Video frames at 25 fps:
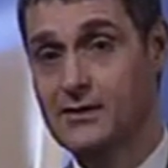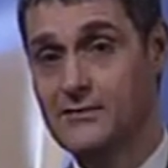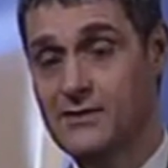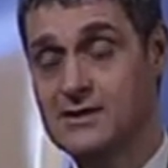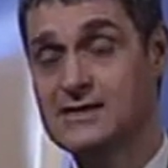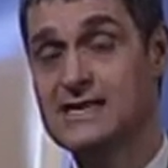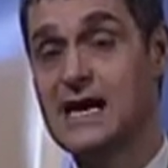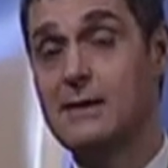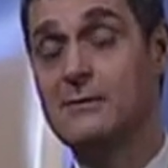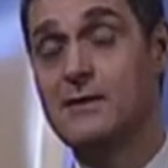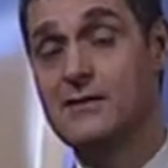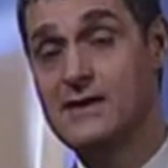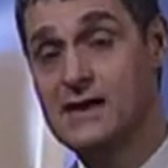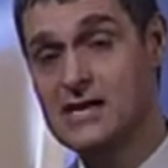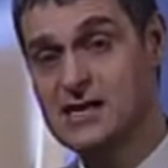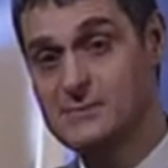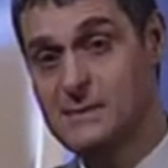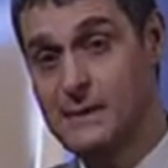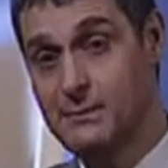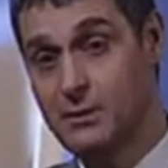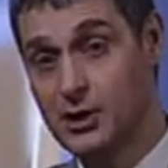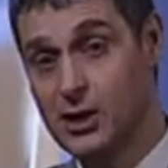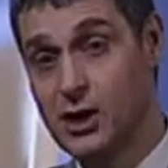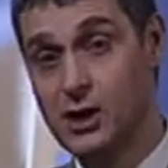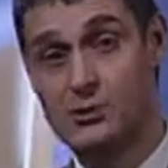For some of these
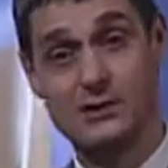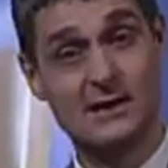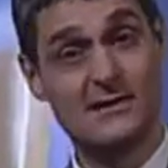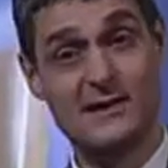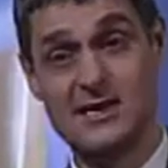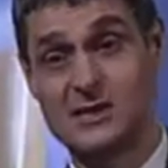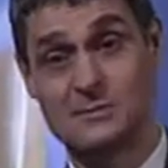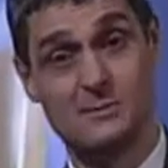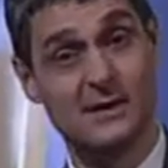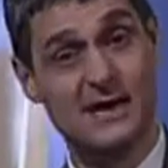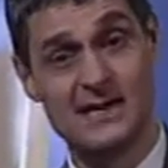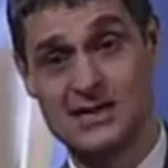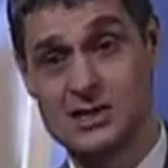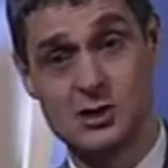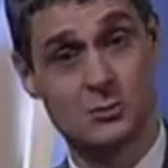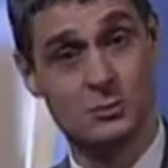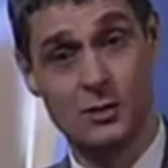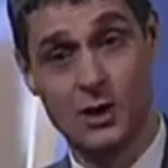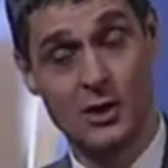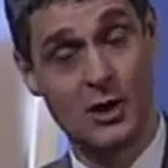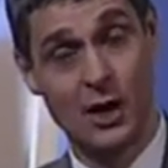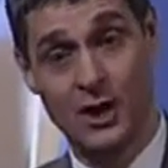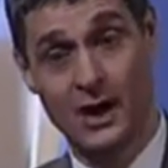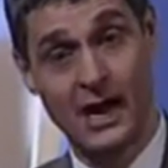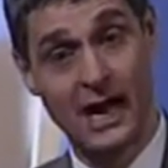people going to these places will
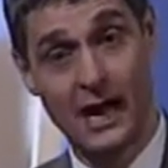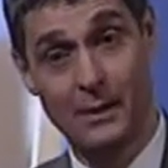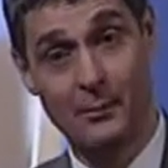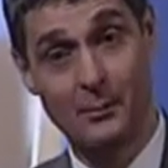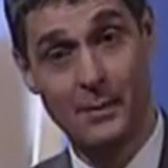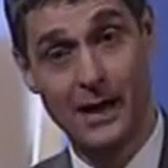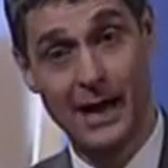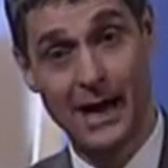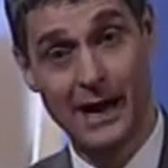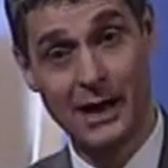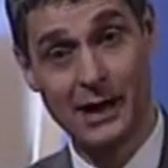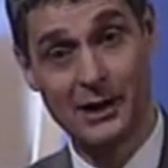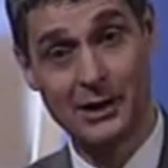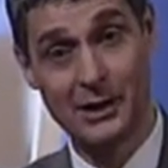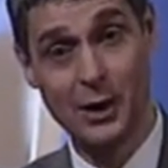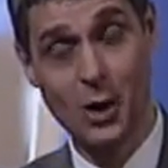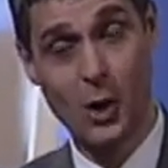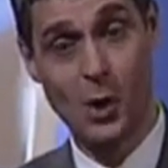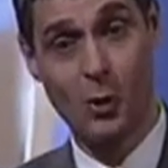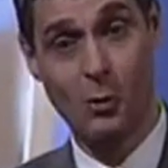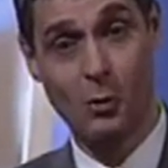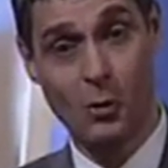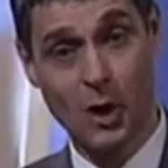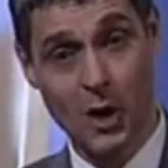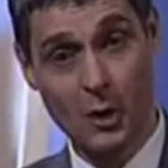not come back.
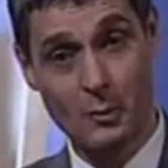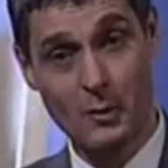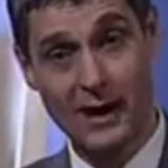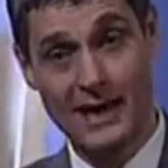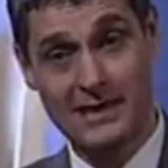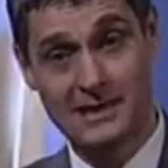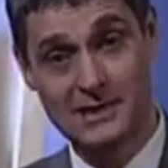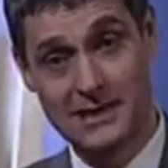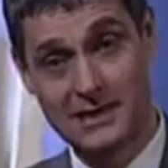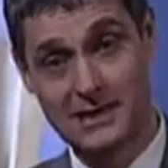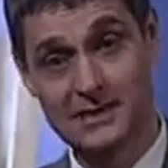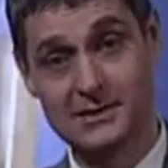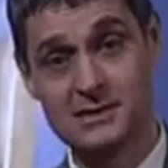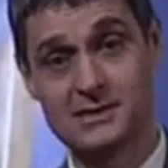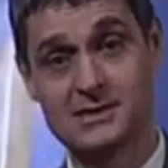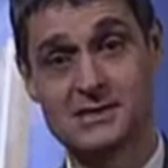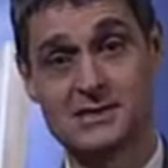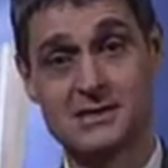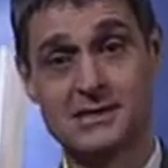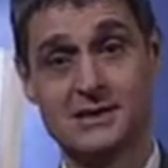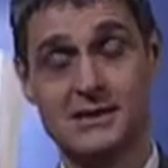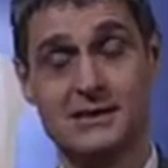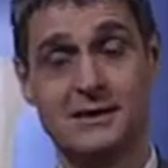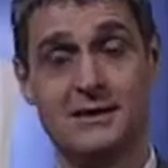One-way tickets.